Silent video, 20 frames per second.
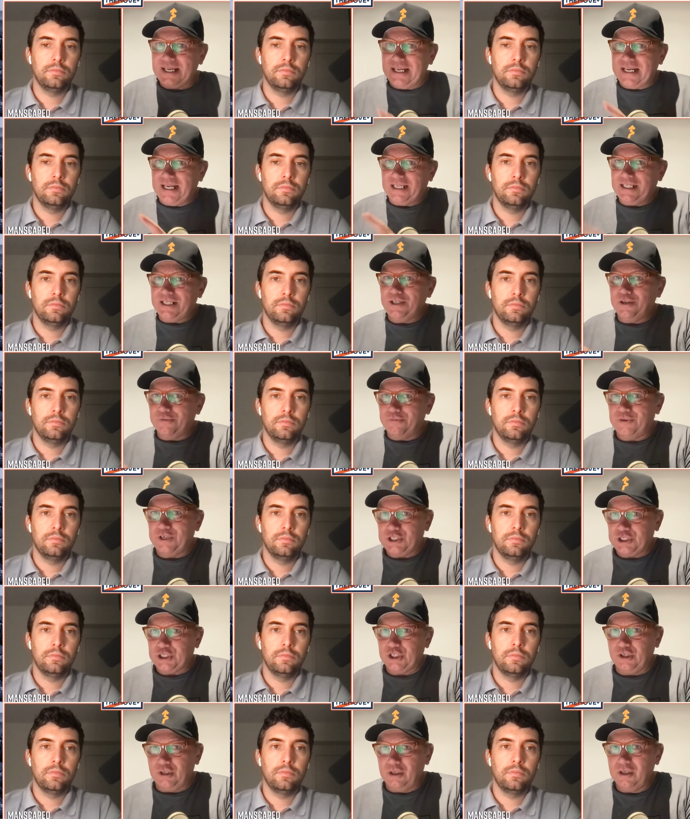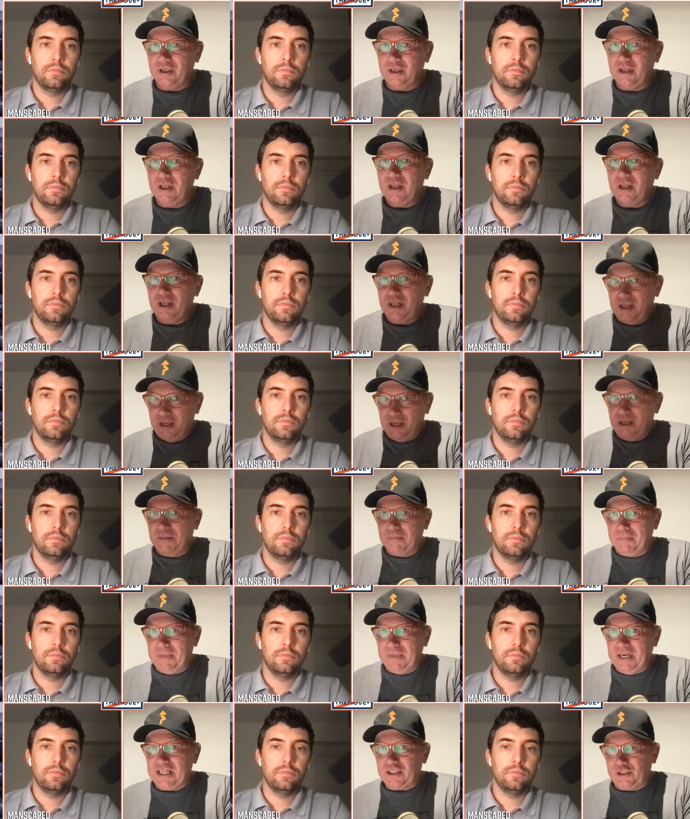Speaker 1: that in the official
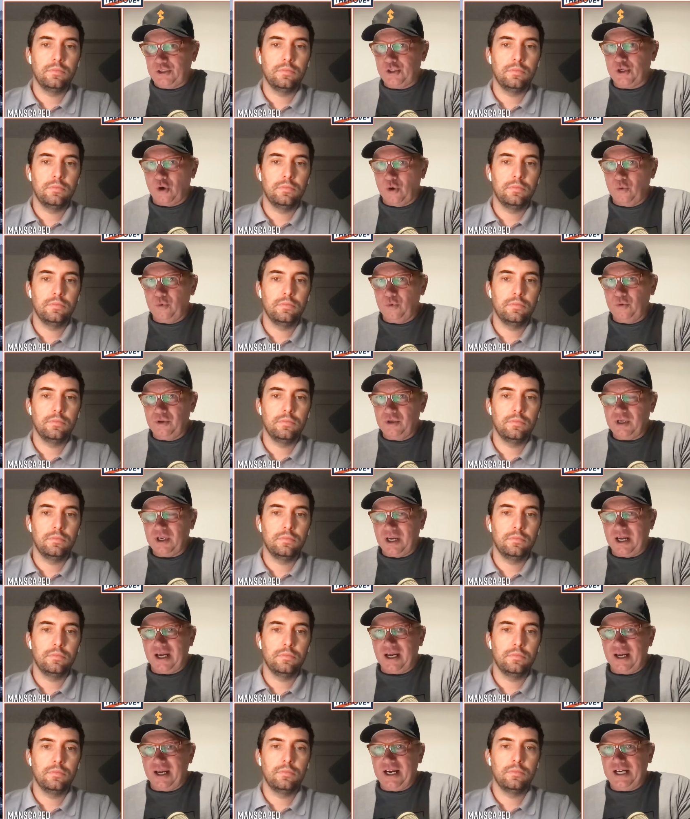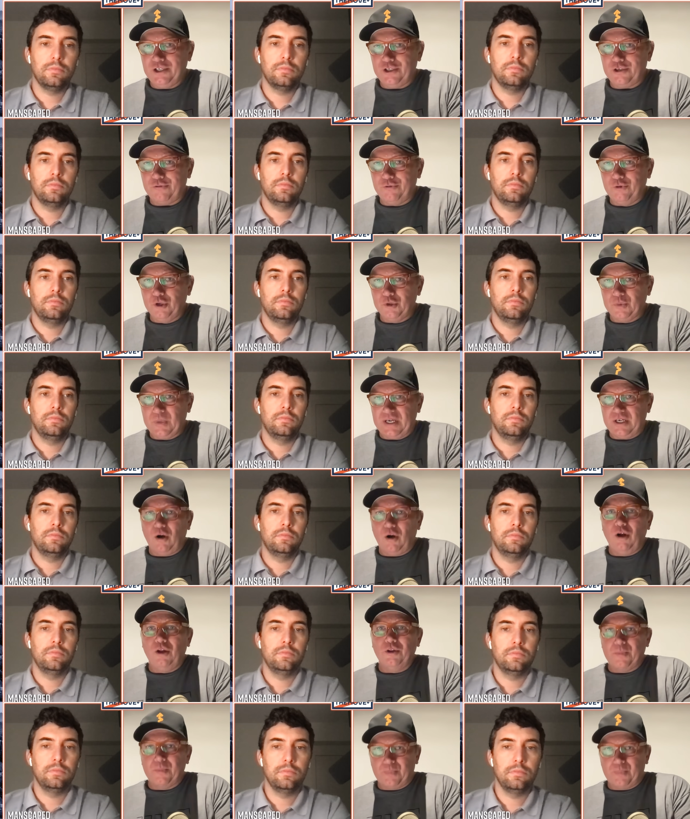mixed zone uh, interviews where
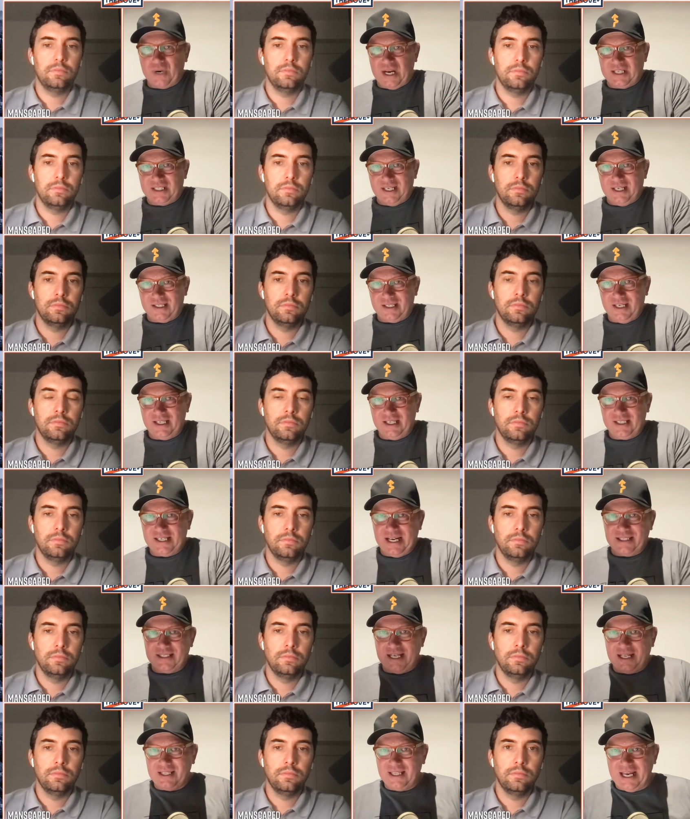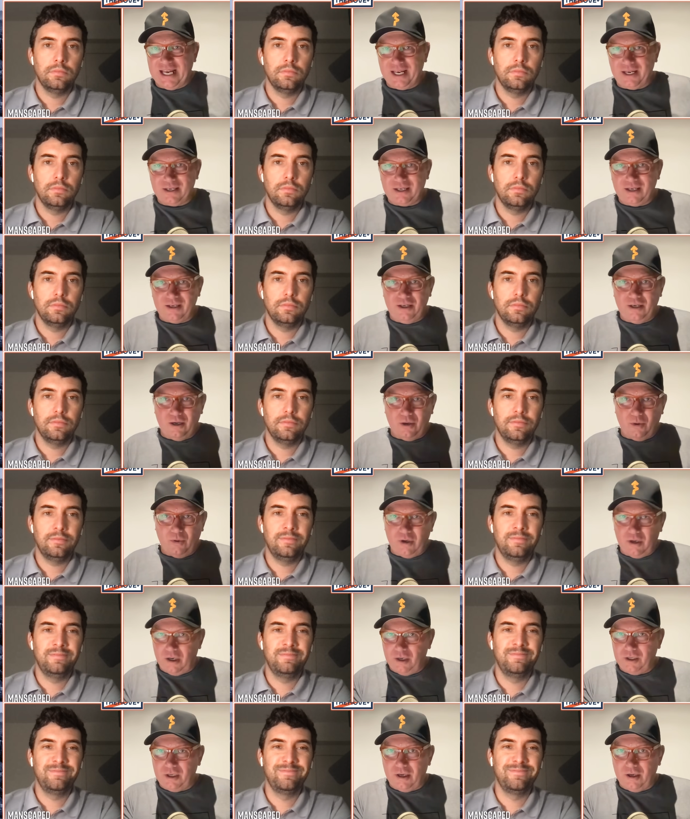all the press is. He said that like you know on,
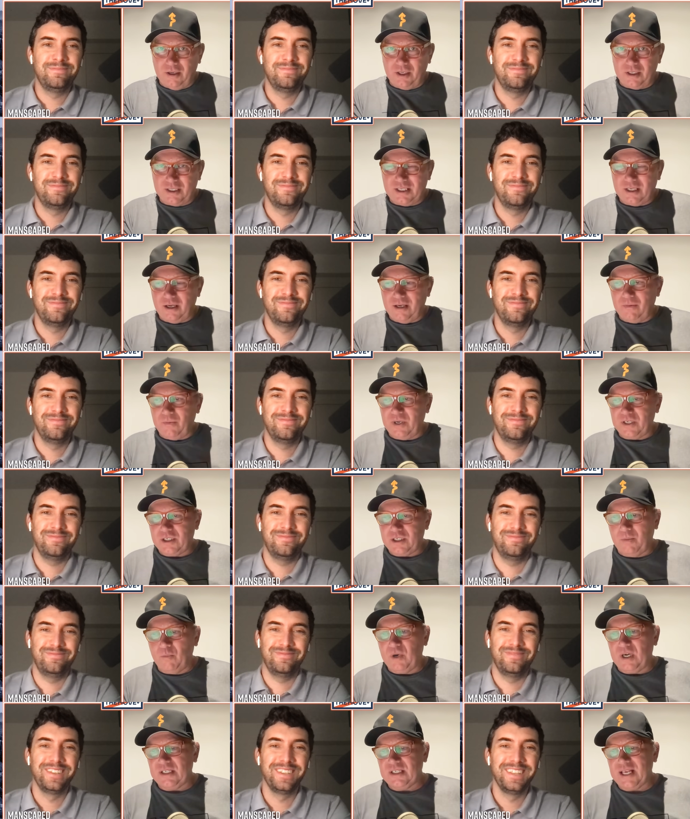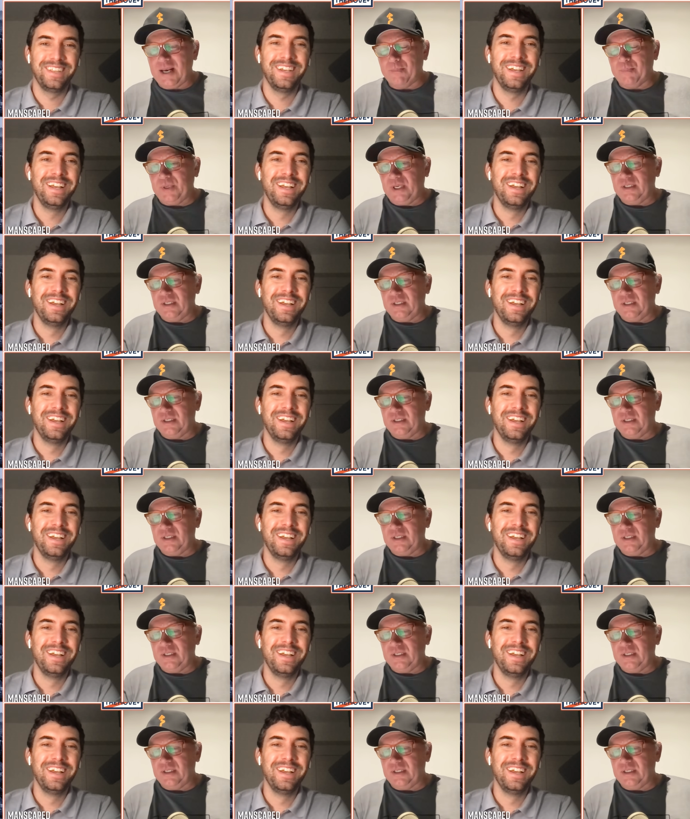a, on a, somewhere separate.